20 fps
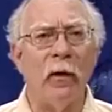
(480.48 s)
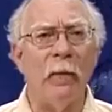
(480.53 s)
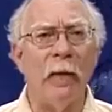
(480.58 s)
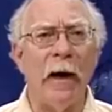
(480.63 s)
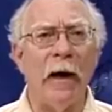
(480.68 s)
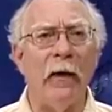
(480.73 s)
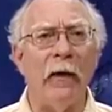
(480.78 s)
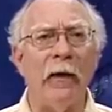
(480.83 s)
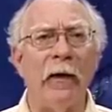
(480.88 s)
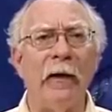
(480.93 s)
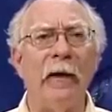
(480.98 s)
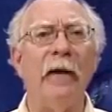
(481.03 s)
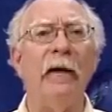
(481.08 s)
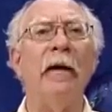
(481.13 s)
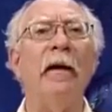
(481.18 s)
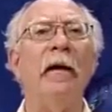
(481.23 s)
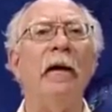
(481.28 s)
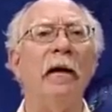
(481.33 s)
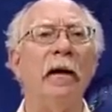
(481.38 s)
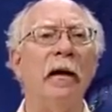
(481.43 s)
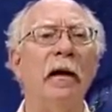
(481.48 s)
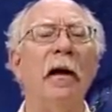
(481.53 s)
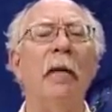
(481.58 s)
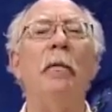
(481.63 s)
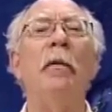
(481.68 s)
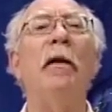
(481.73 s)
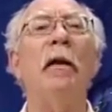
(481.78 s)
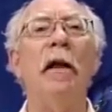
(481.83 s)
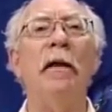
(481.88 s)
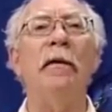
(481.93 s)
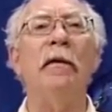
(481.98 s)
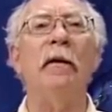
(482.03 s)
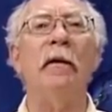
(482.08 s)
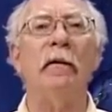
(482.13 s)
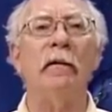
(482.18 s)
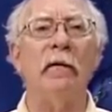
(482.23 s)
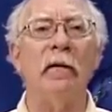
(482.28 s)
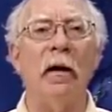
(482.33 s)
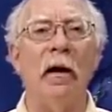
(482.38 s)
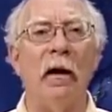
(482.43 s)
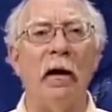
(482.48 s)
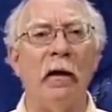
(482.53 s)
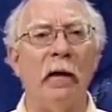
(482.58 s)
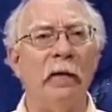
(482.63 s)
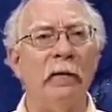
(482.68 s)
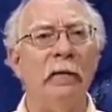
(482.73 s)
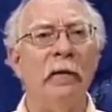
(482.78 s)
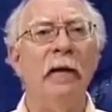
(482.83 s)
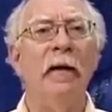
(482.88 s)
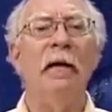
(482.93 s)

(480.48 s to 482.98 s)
America and a couple other